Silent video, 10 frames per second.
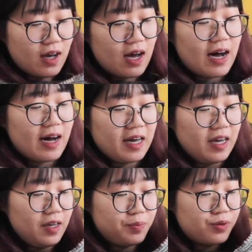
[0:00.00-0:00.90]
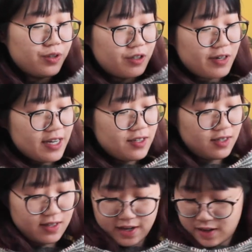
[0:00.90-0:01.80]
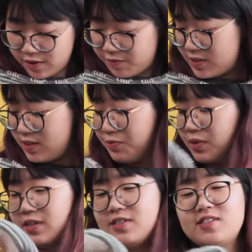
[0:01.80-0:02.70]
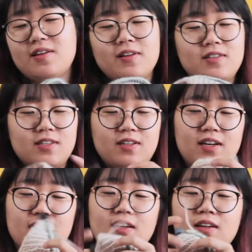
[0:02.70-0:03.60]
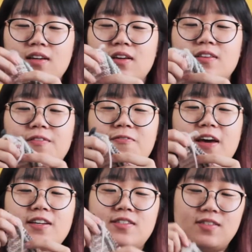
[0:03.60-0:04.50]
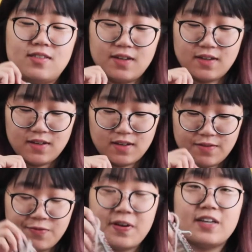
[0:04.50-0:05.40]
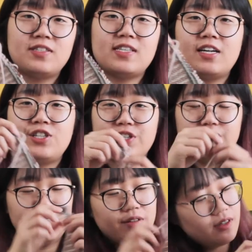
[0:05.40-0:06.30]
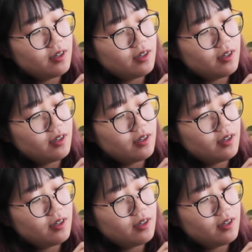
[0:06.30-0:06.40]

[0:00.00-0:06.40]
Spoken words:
I progressed. Like obviously when I started it, the first section,